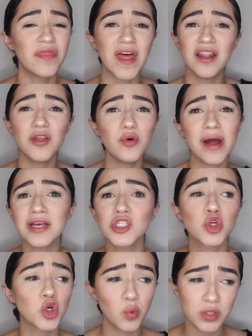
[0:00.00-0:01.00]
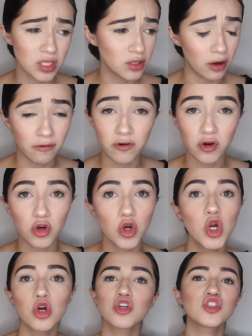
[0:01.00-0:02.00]
That little ass girl wasn't there for her.
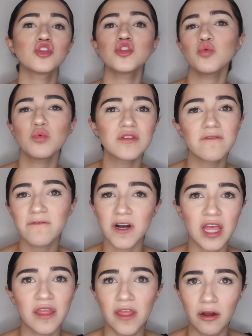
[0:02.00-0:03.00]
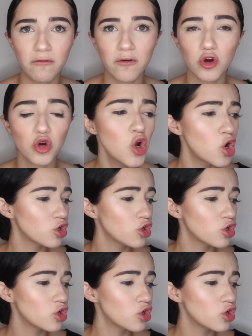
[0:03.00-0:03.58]
Her sister wasn't there for her.